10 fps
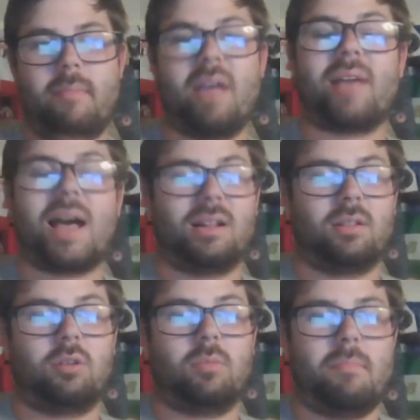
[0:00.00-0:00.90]
have gotten a
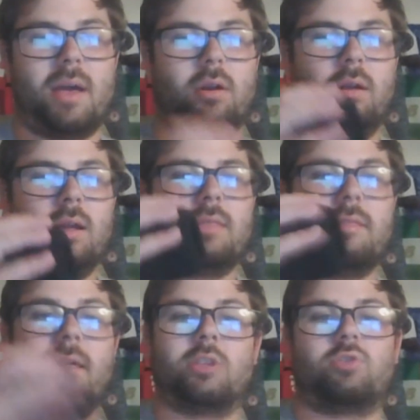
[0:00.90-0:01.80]
little bit better.
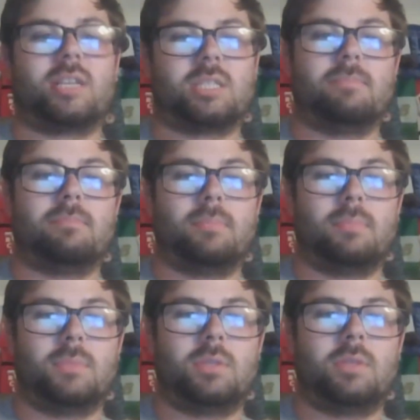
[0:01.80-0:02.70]
They addressed some
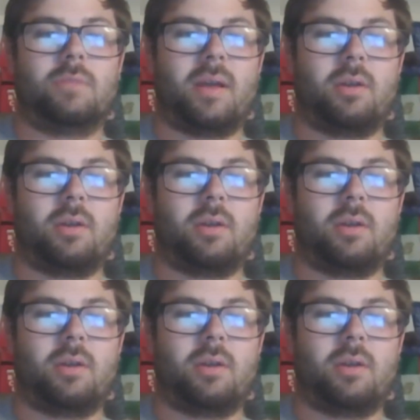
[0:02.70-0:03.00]
defender